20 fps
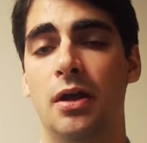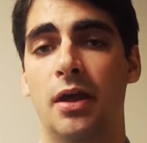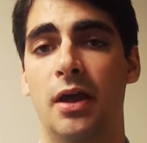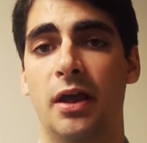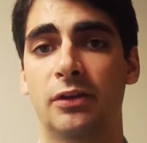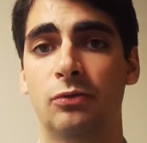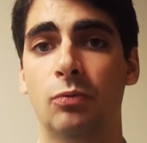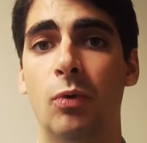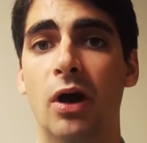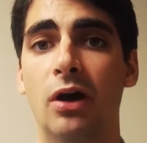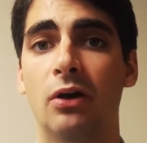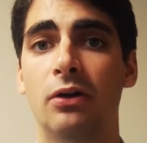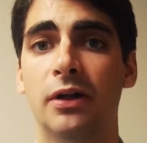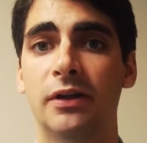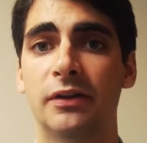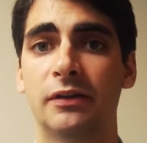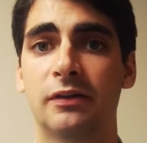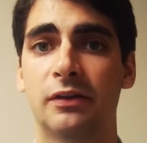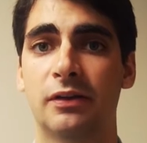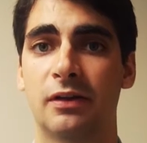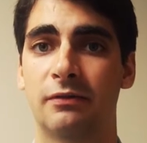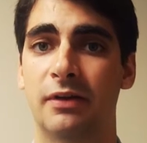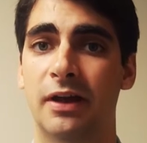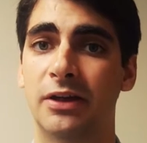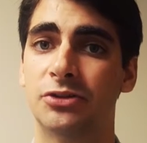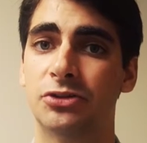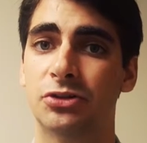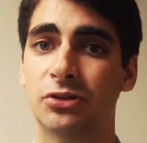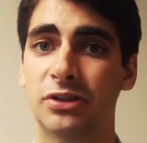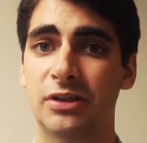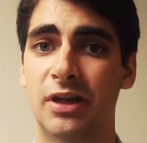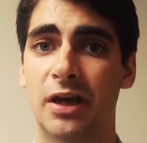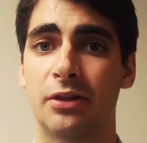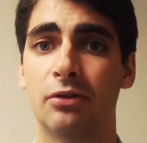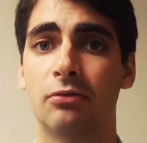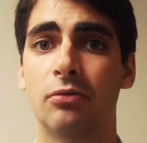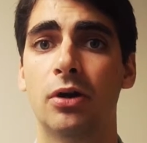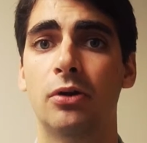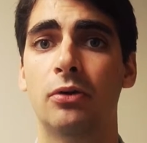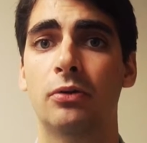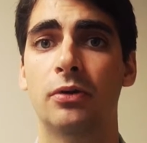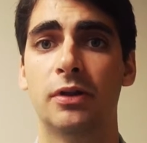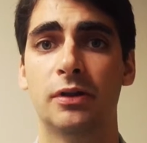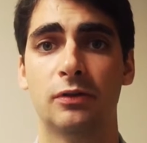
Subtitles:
as well as eventually down the road,